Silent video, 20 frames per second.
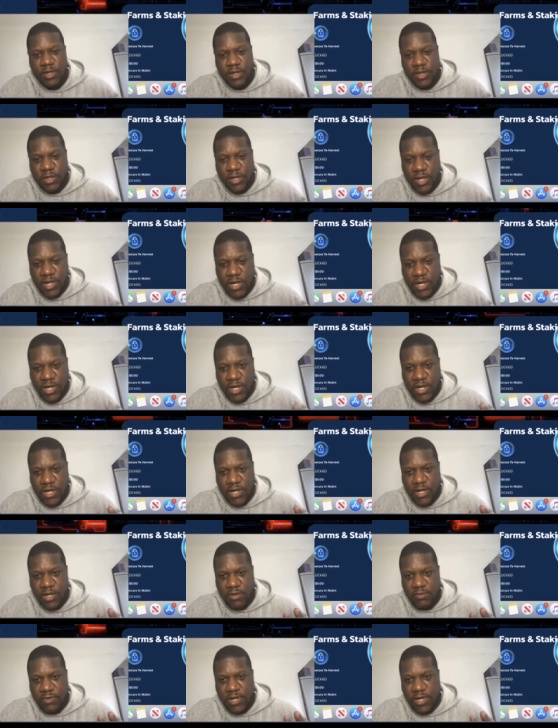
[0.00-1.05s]
uh,
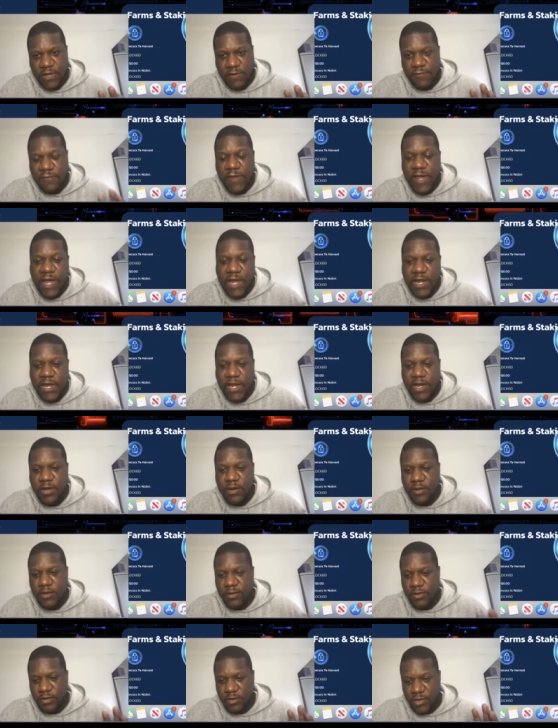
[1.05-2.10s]
uh, fairly
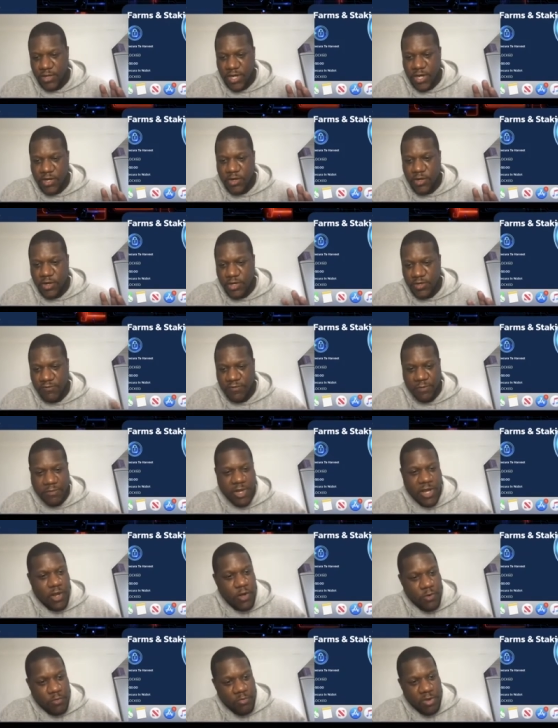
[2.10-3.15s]
okay guys from their
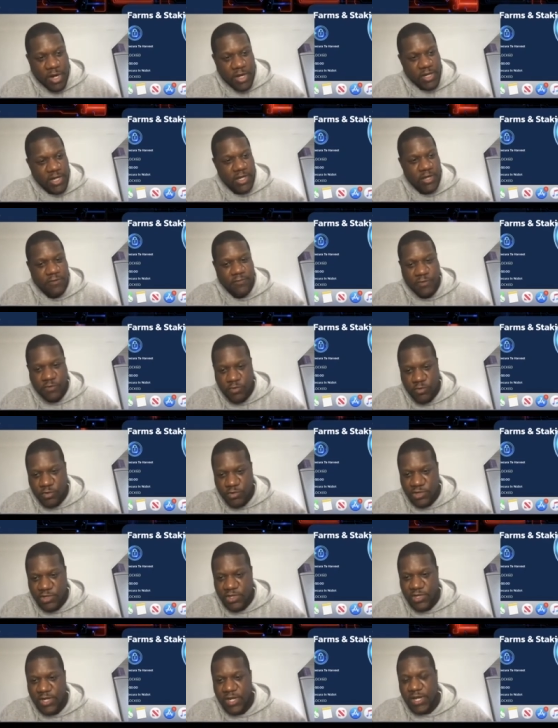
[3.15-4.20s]
own pocket of
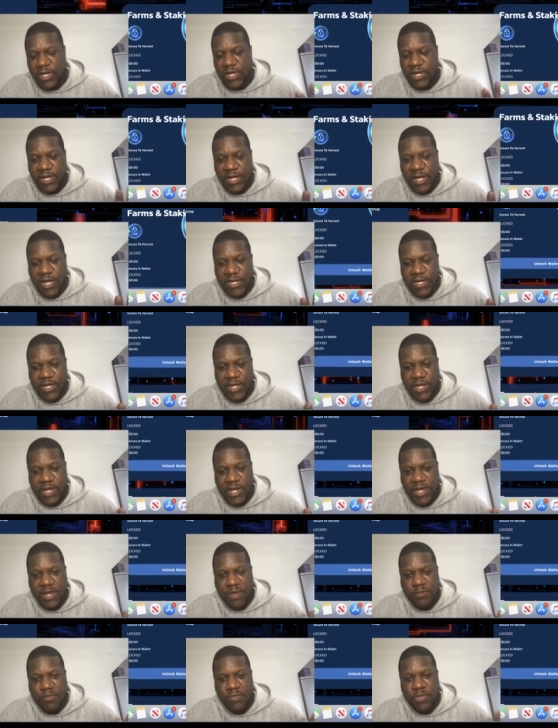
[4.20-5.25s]
course and
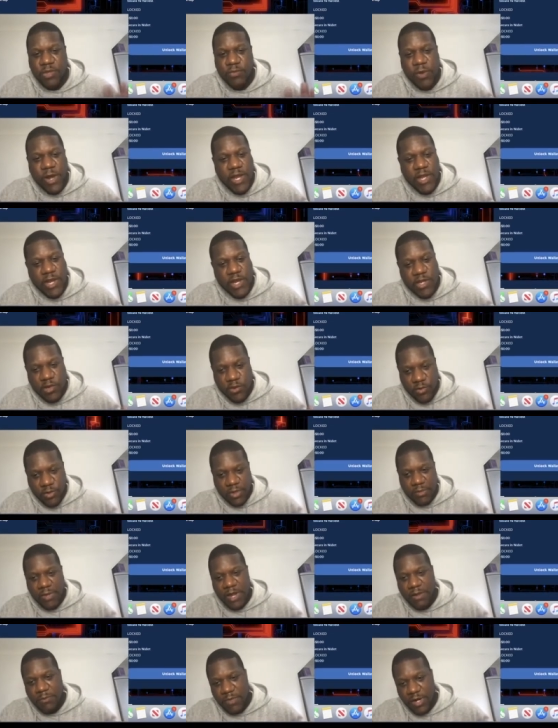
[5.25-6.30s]
um, the way that you're going to
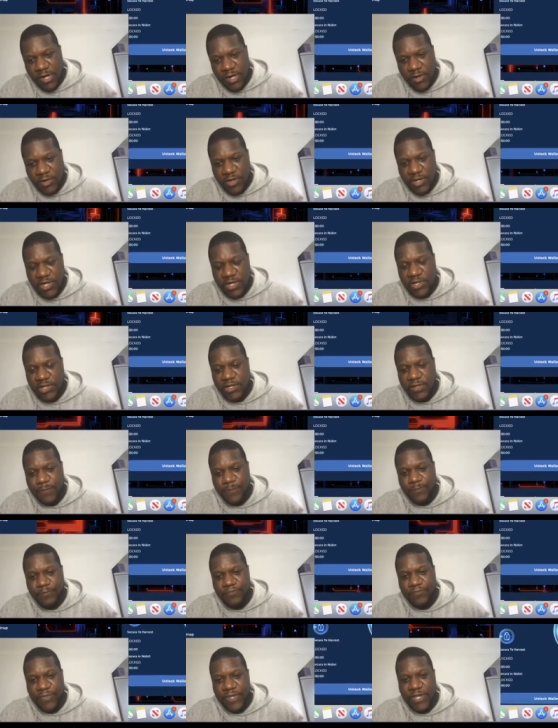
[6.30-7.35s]
make money on this
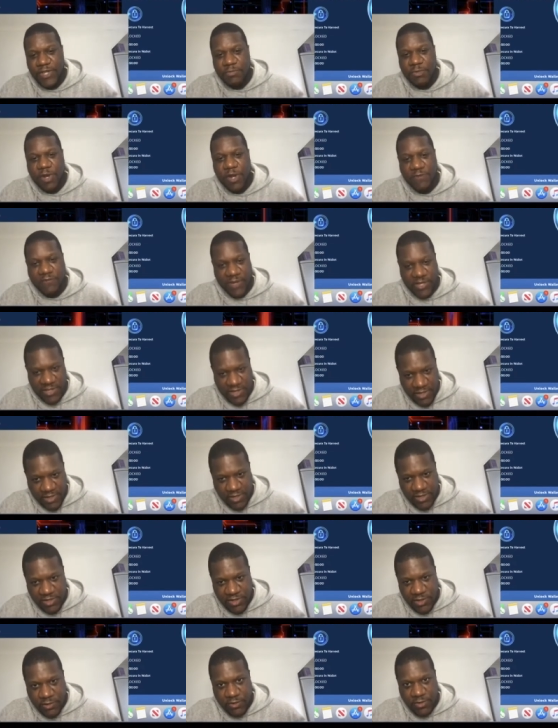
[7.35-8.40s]
is by investing in a
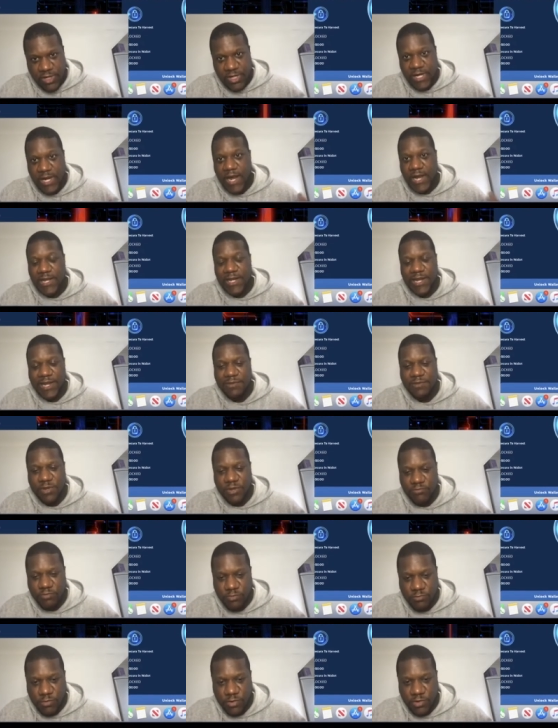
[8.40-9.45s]
token and claiming your
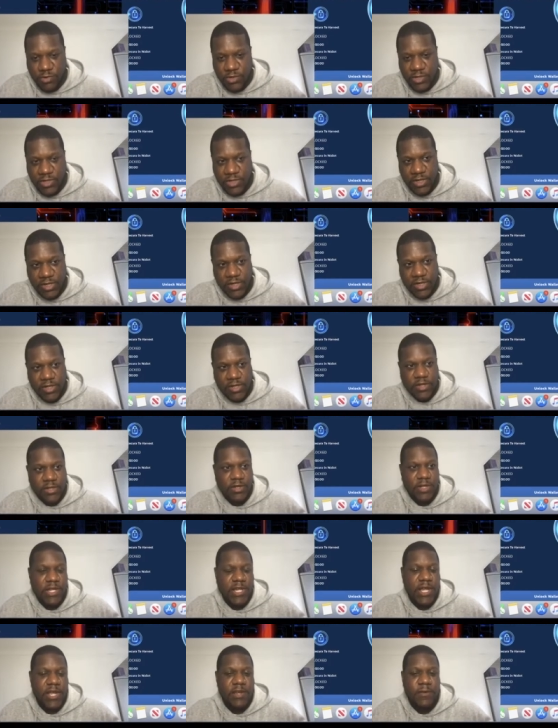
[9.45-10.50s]
rewards
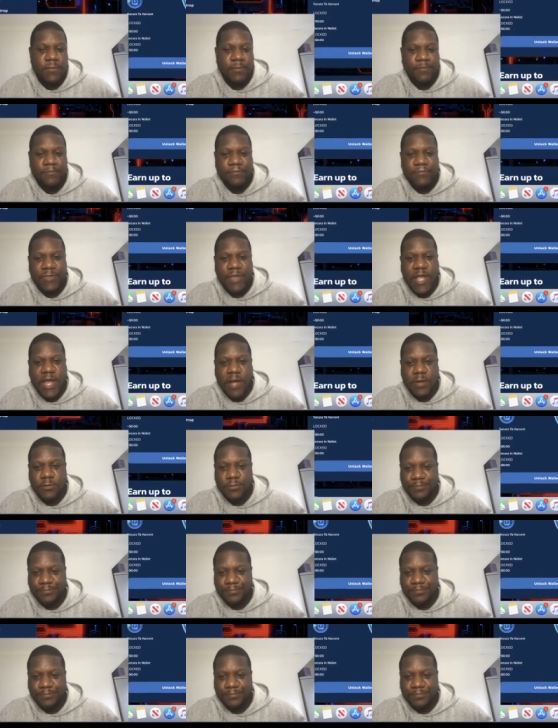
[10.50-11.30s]
okay now